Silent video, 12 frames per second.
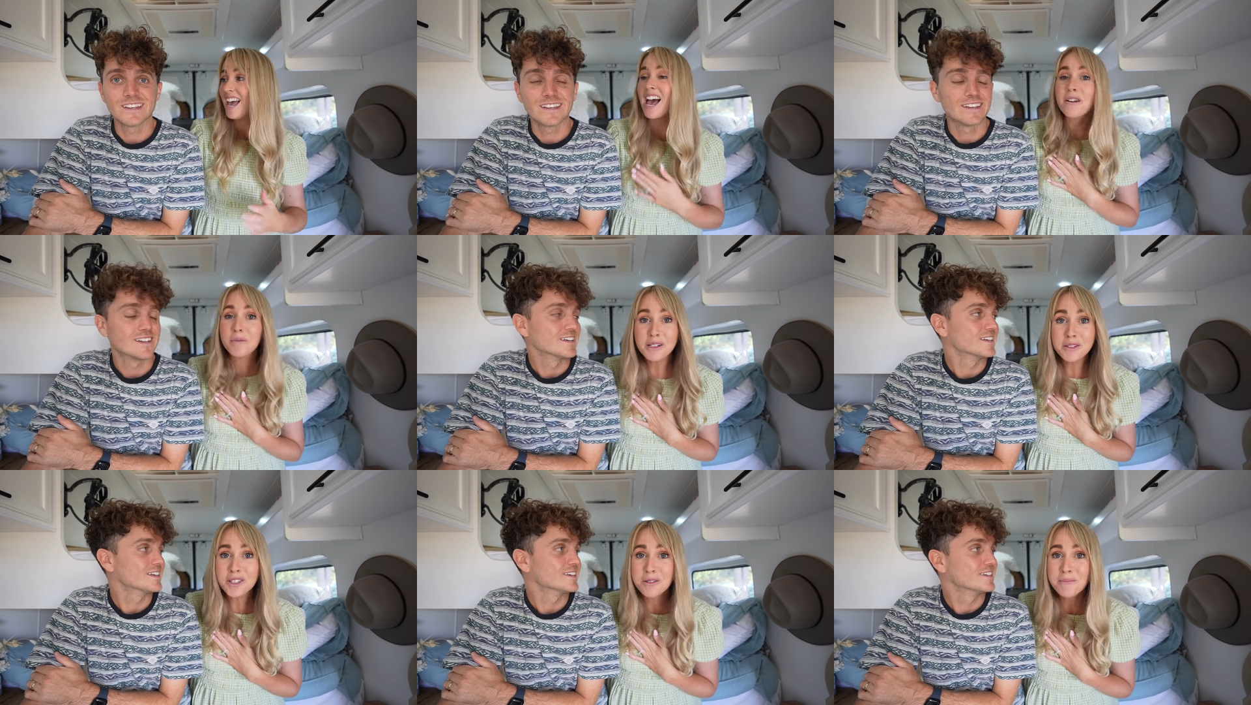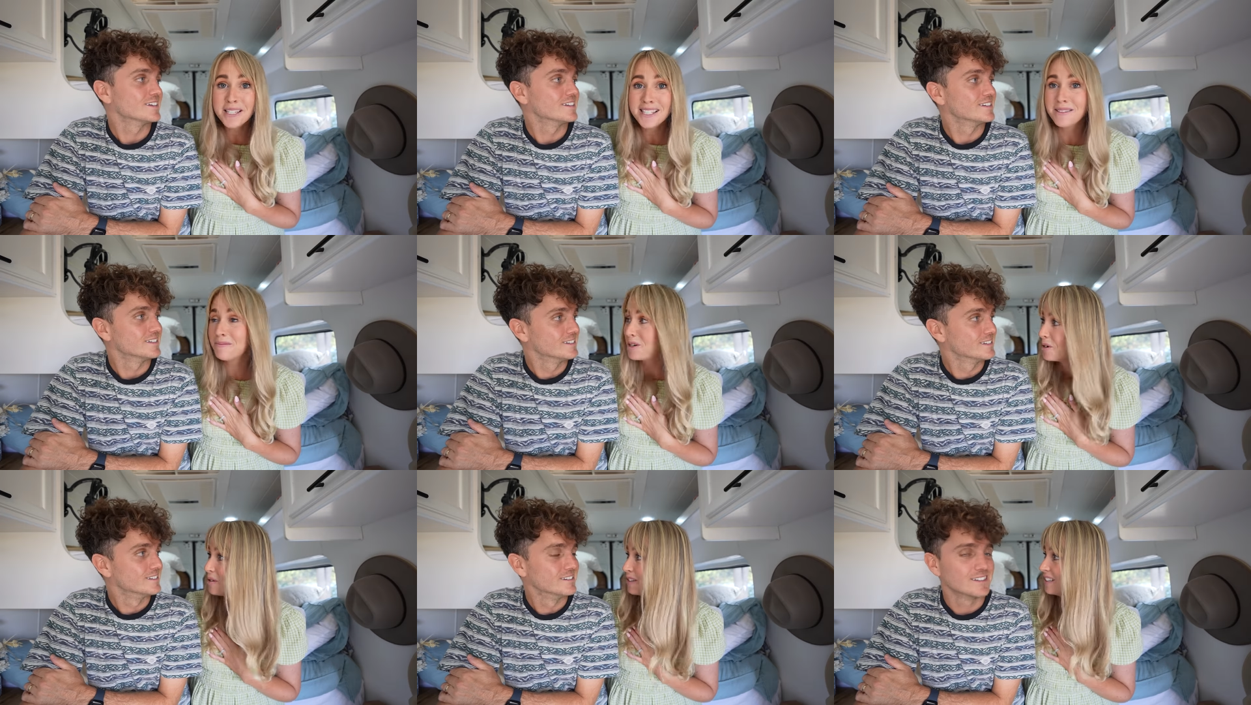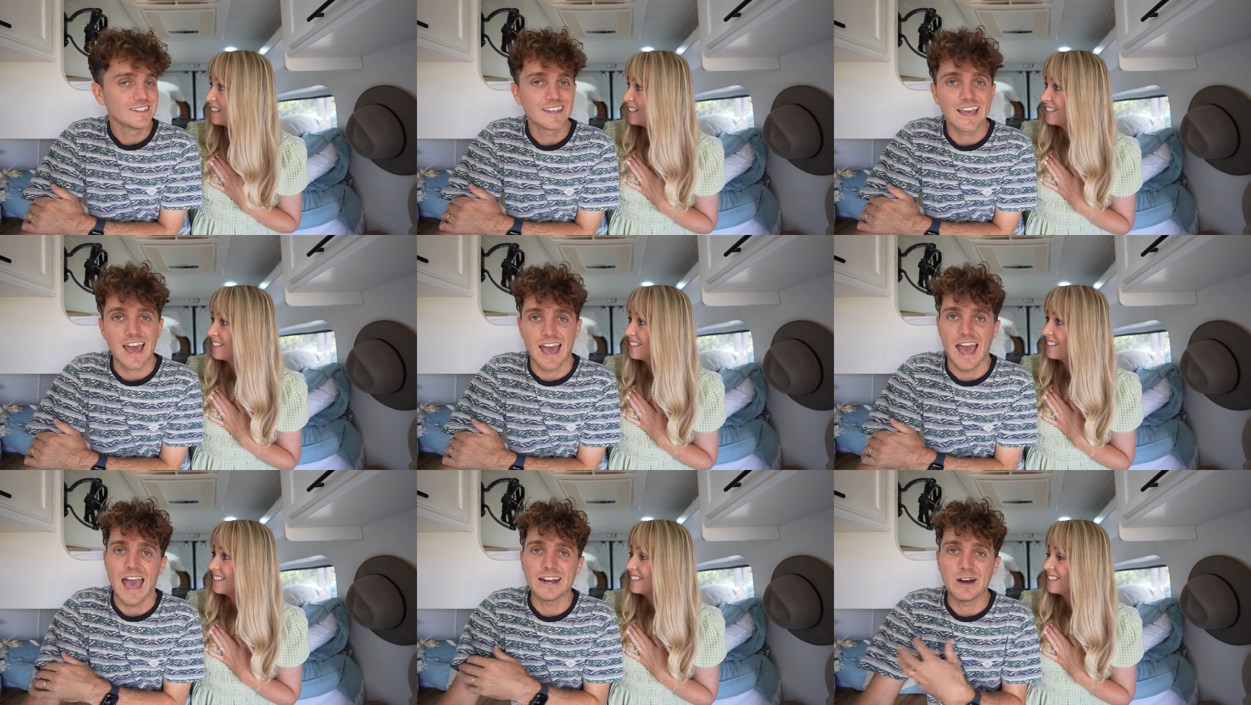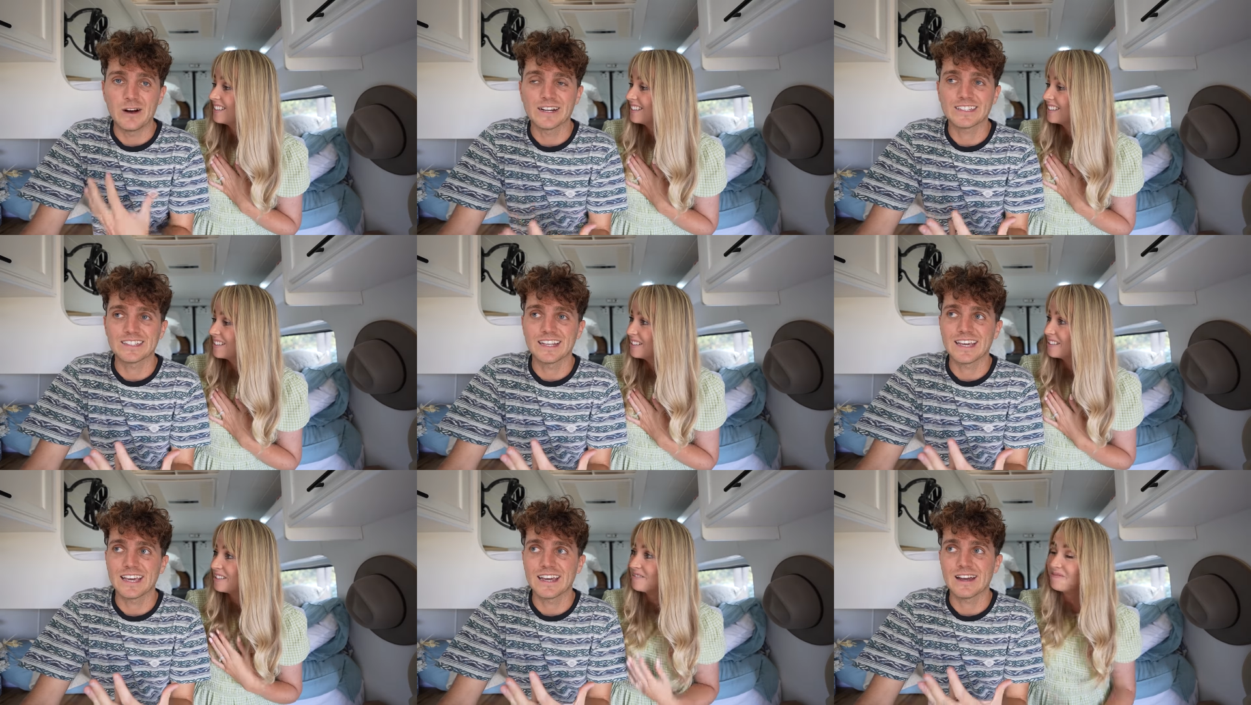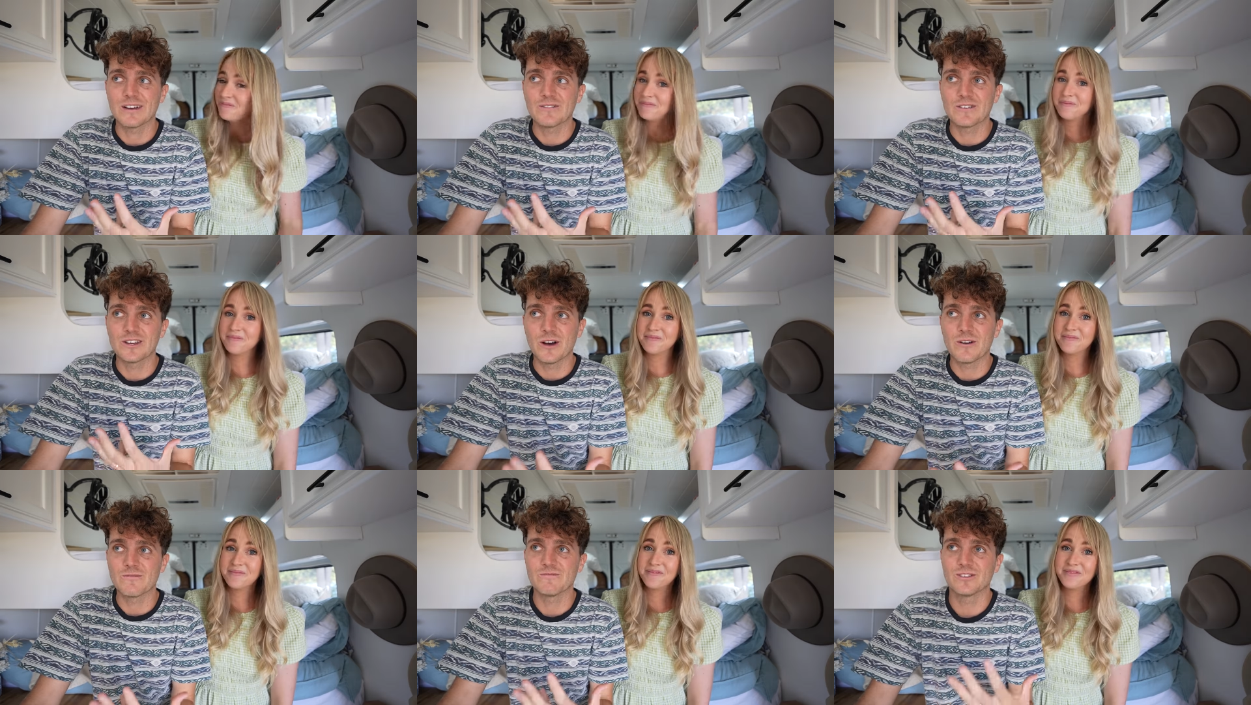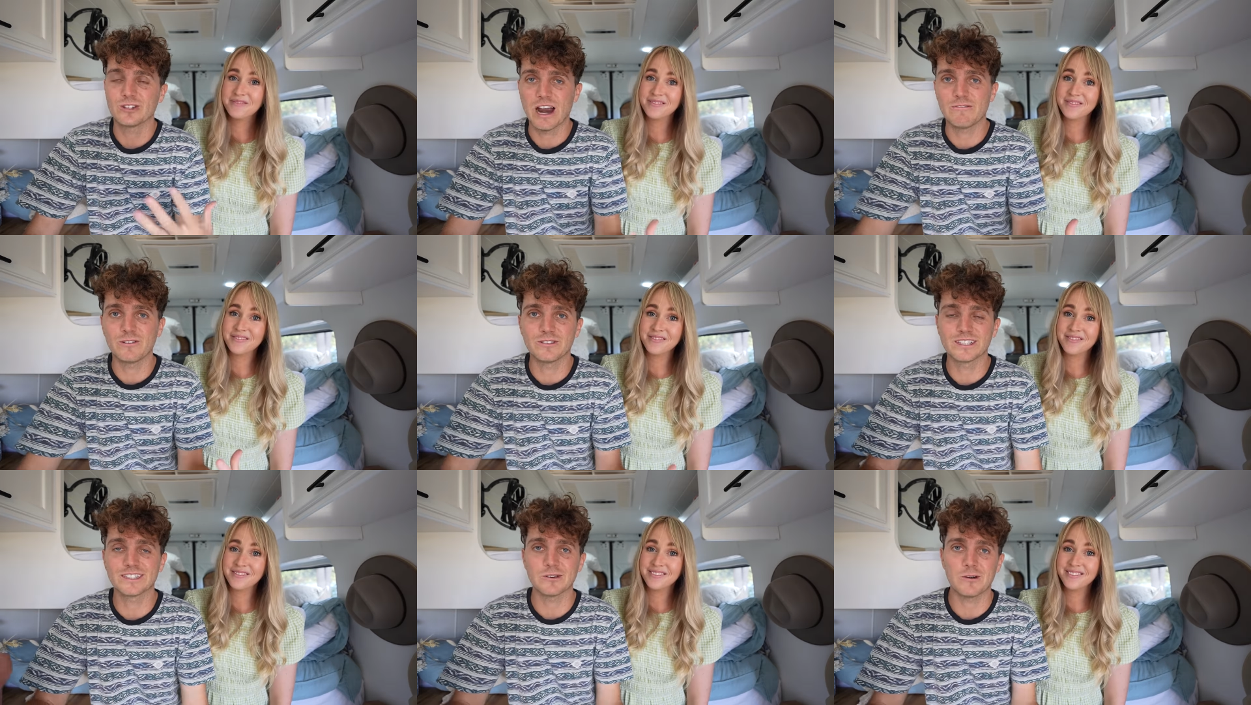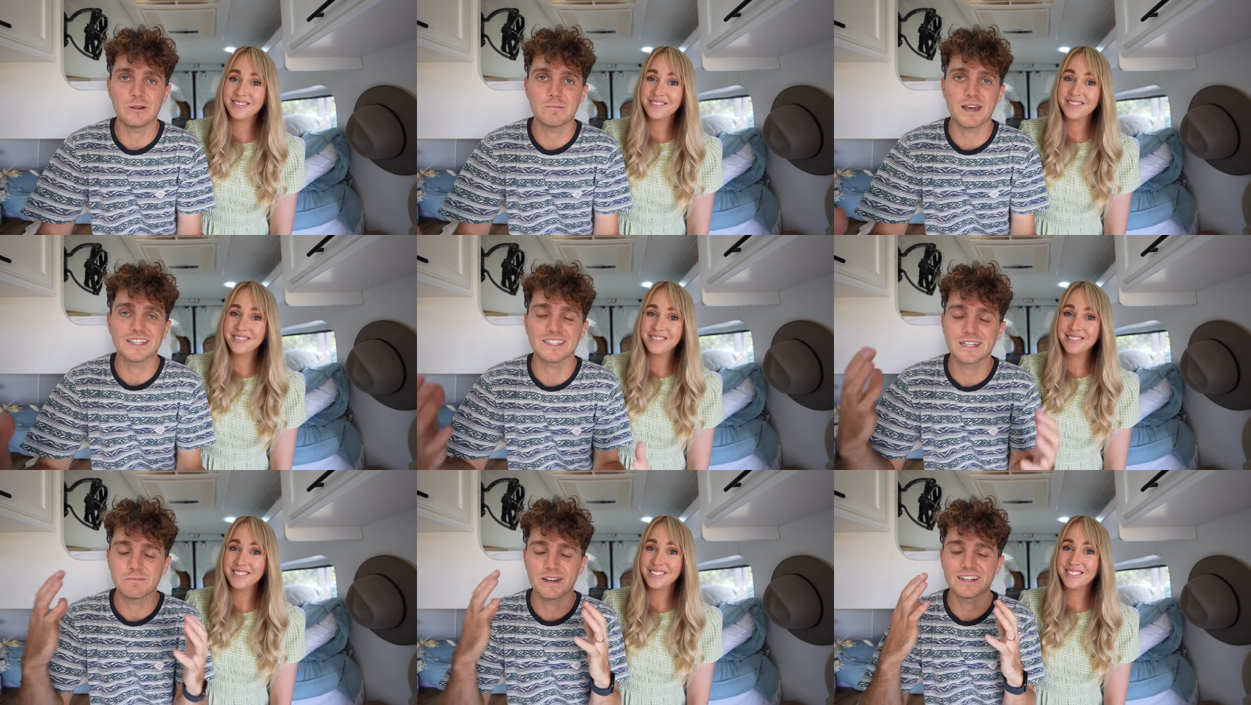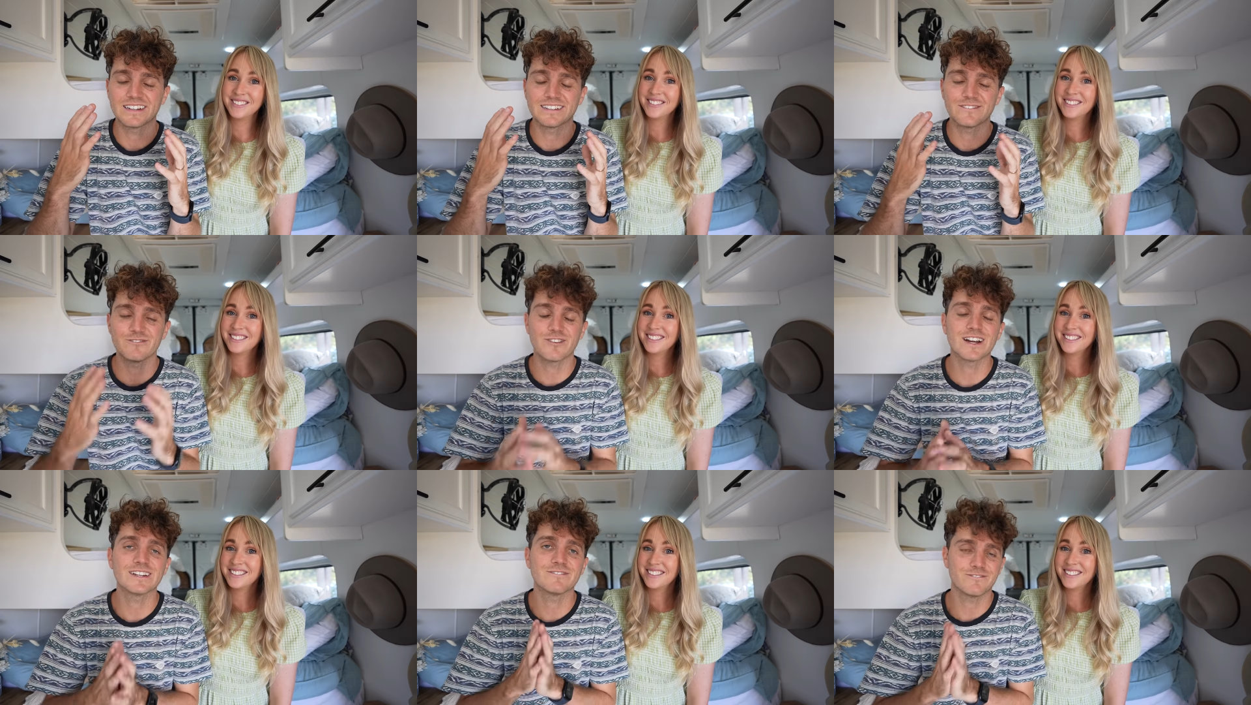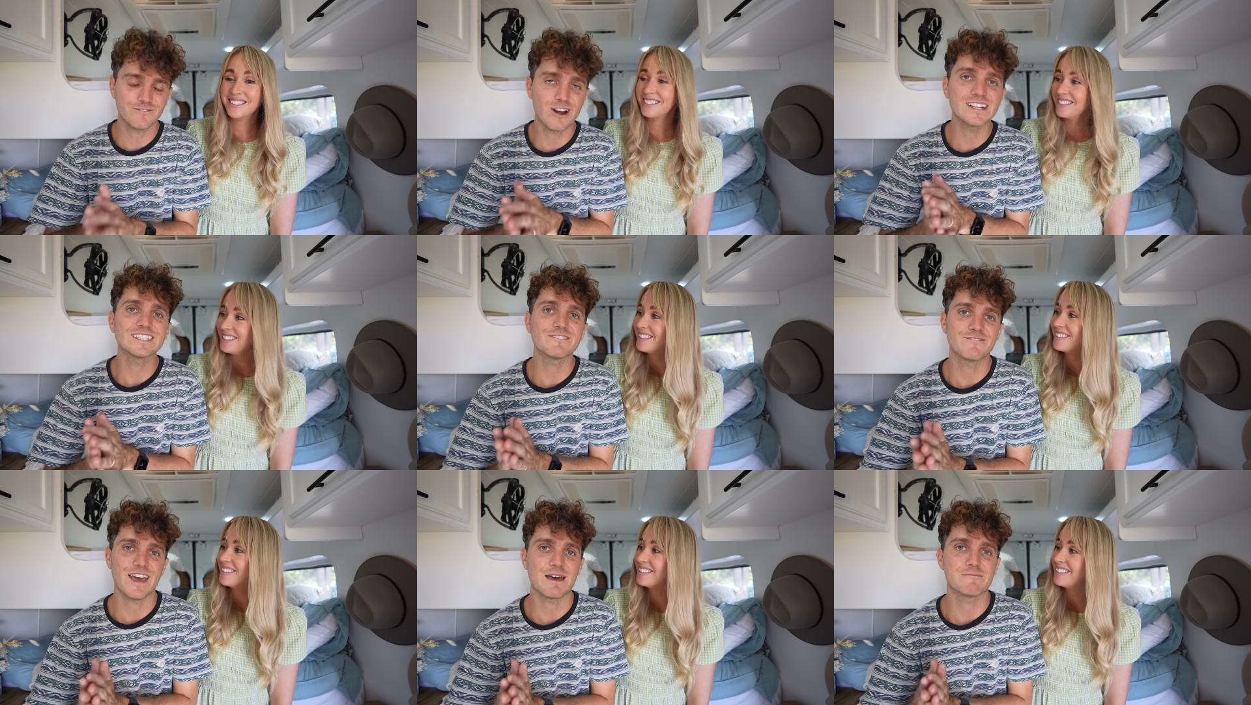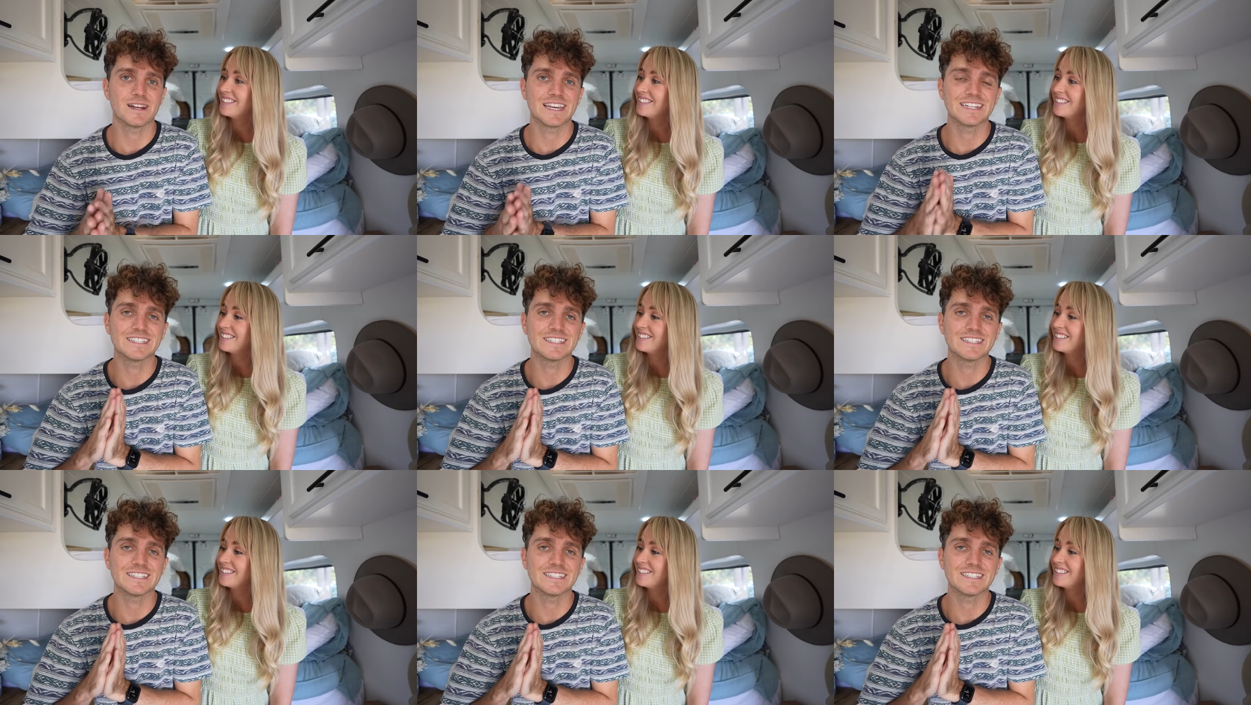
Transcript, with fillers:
Speaker 1: and we also miss them too.
Speaker 2: Yeah, and honestly, you know, travel, this is all amazing, but friends, friends and family